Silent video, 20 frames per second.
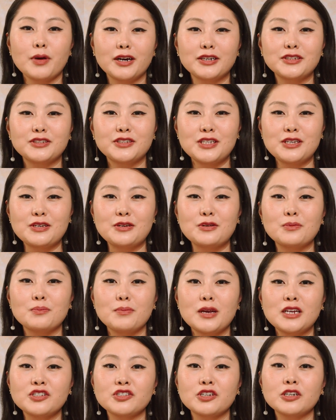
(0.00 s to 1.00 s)
part two,
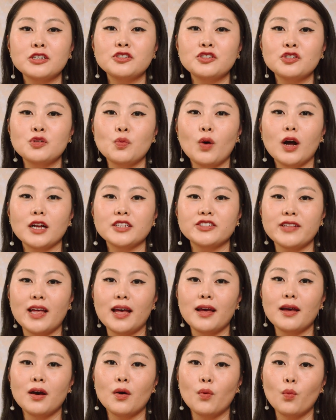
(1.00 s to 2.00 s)
make sure to watch
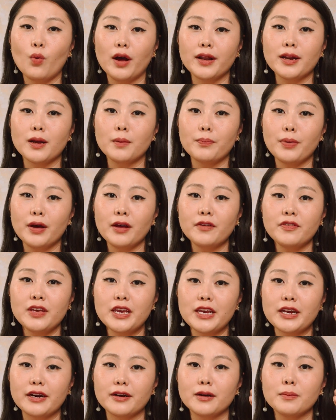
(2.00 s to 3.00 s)
that one above
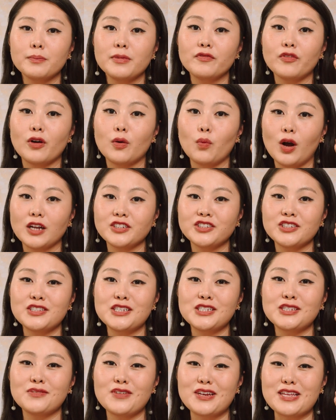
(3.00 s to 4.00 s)
here before watching
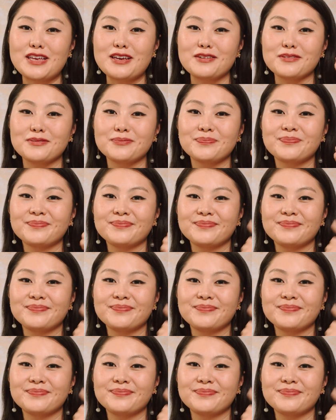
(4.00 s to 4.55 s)
this video.